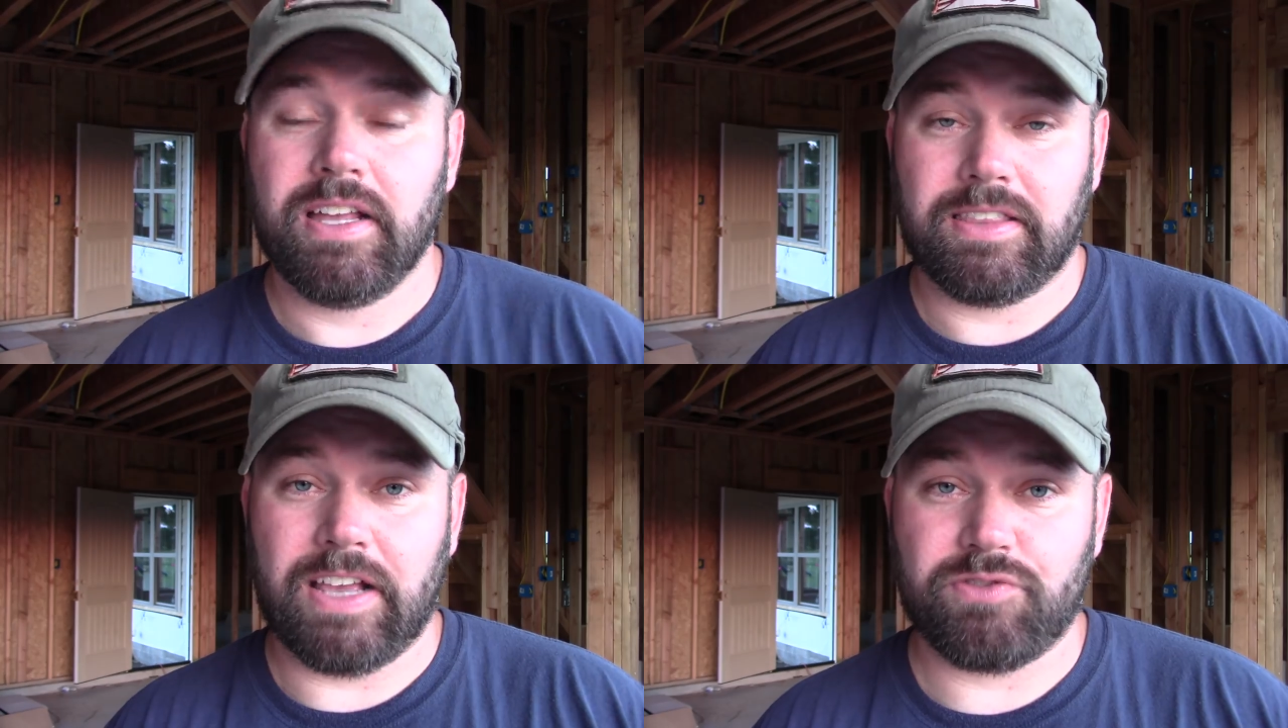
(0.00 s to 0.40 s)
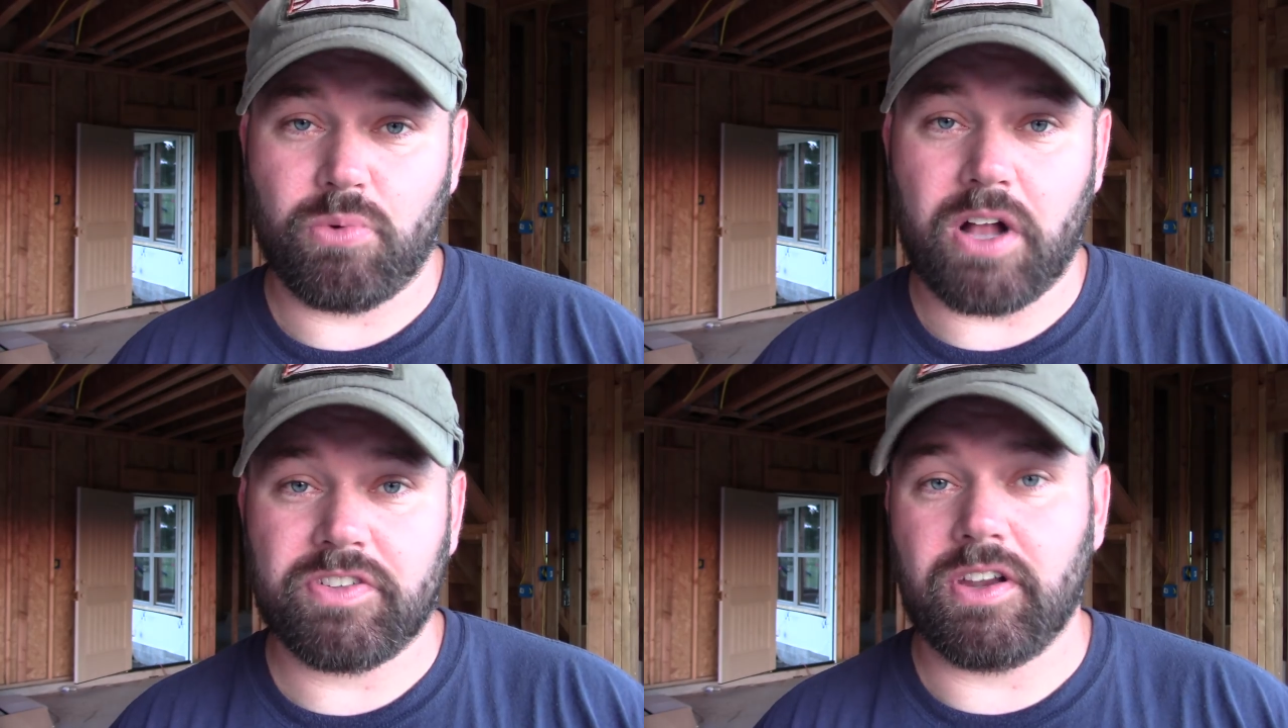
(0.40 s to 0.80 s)
Thanks for
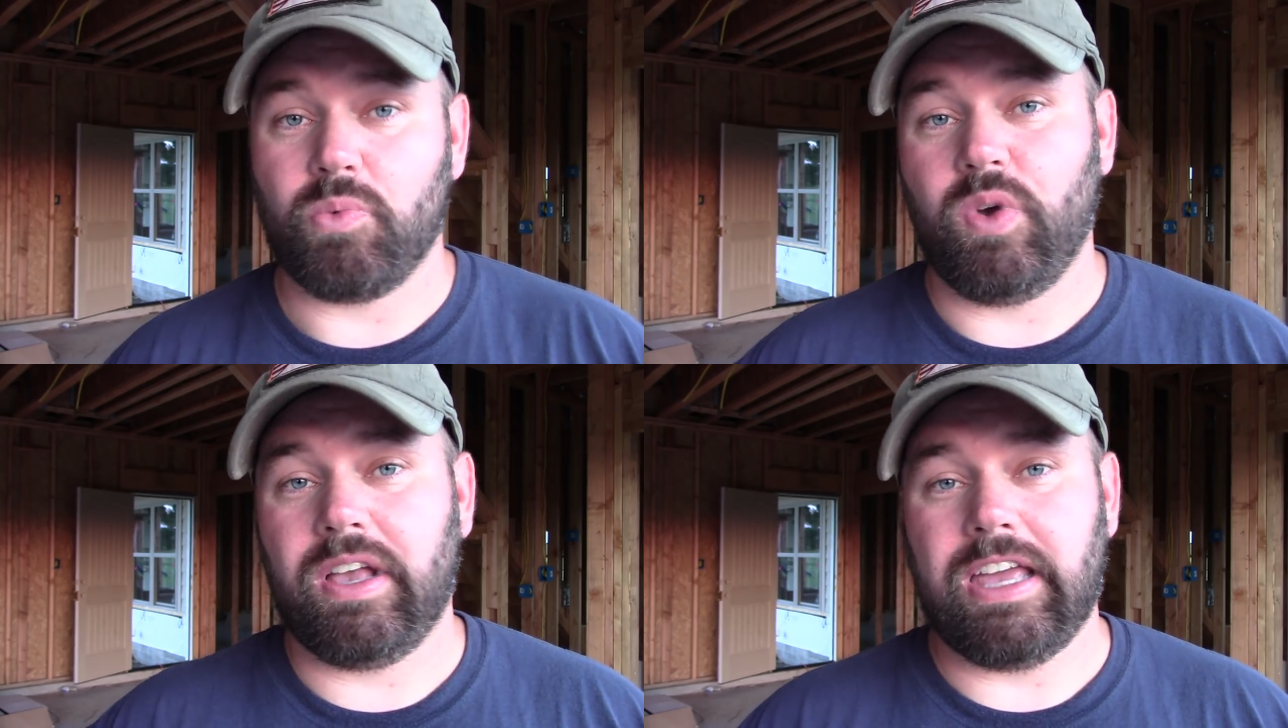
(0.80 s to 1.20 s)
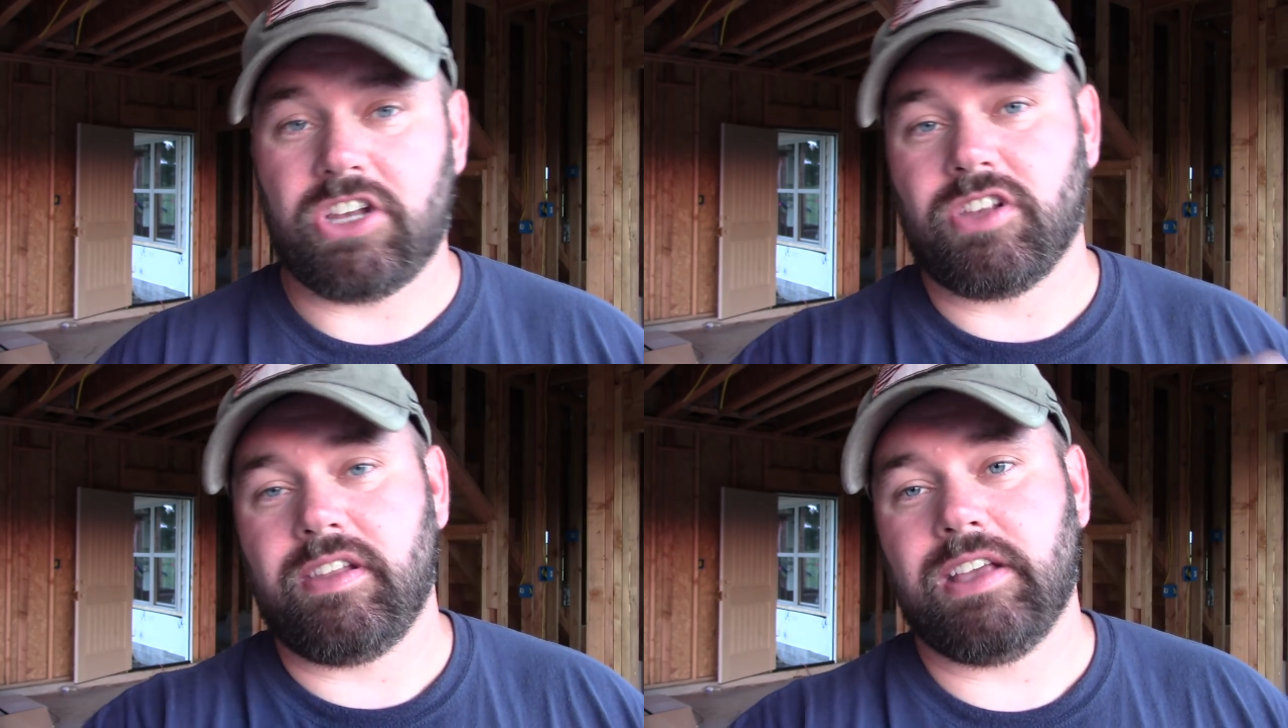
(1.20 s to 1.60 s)
watching, and we'll
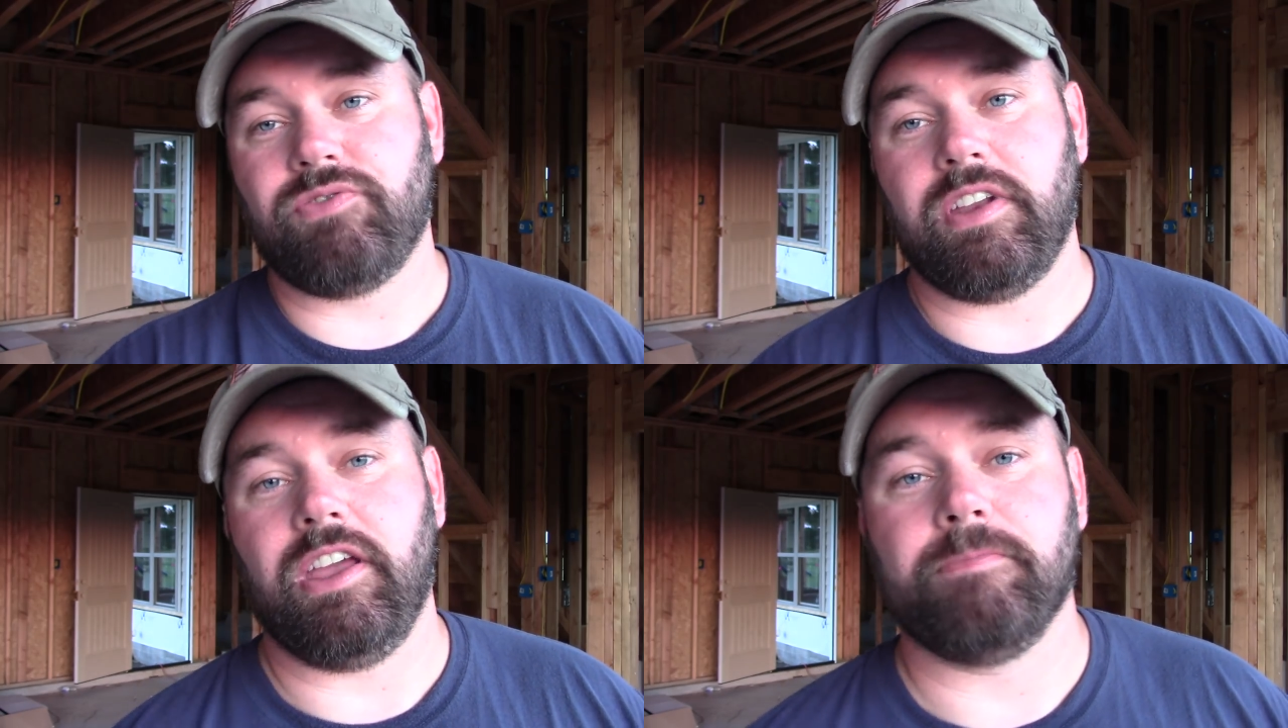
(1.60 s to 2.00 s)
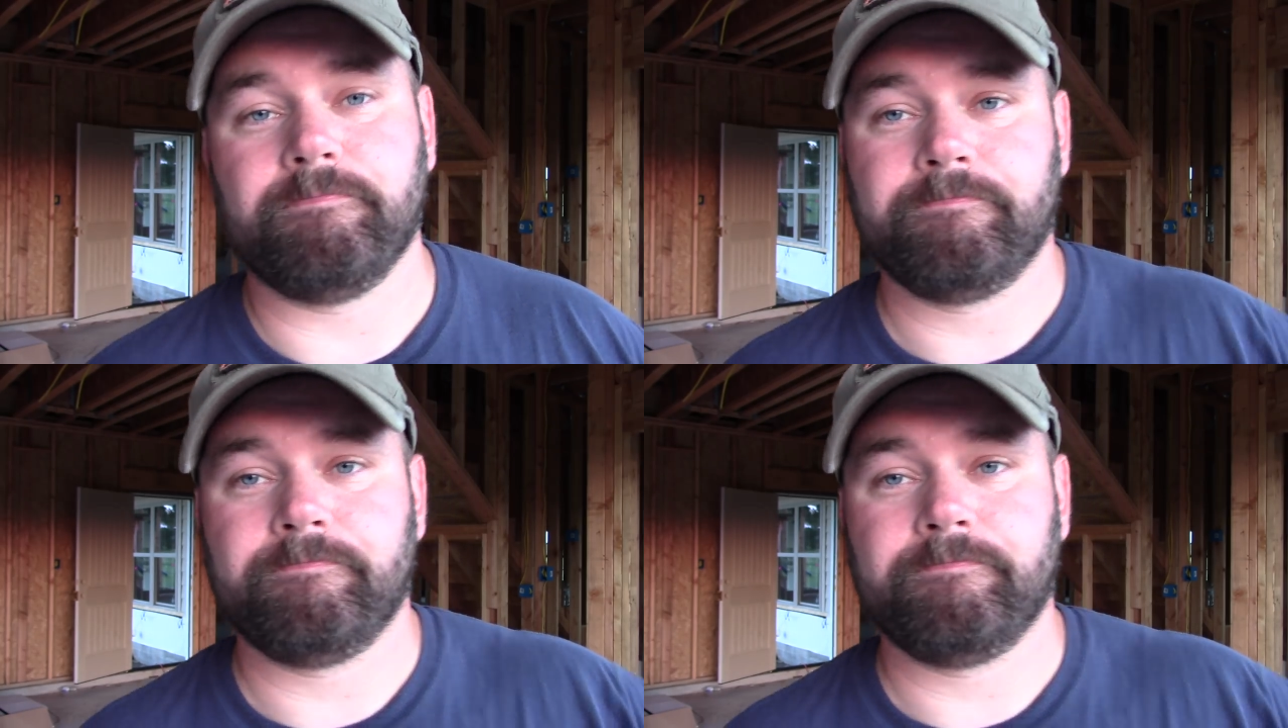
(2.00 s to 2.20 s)
catch you on the next video.